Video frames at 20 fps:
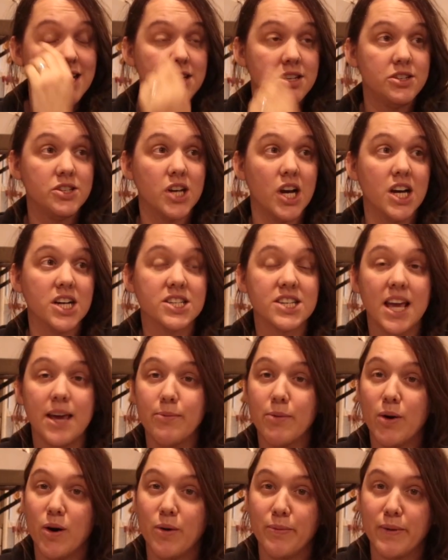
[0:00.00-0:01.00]
Josh
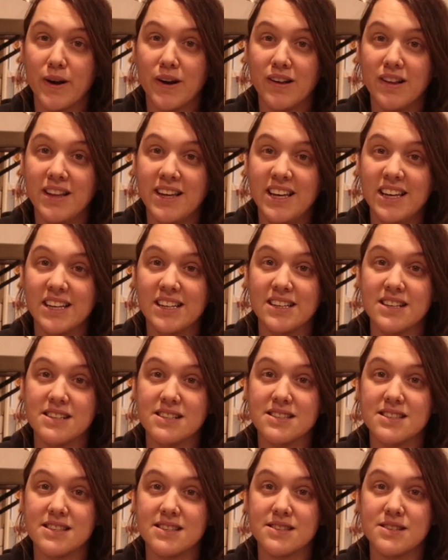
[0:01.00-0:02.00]
came home early
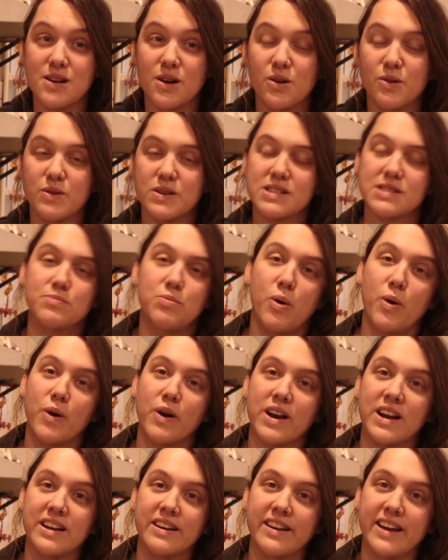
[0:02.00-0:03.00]
as the snow was
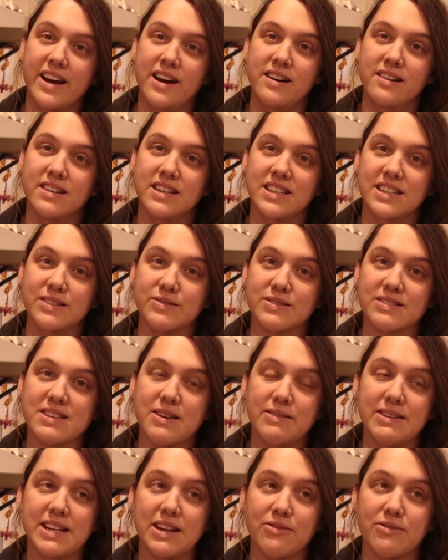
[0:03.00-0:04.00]
pouring down and it was
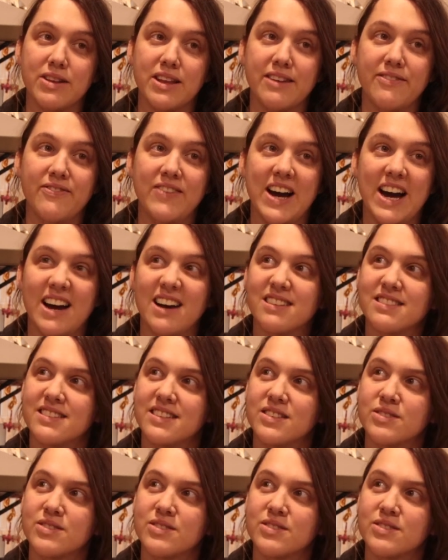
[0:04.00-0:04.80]
coming down really fast.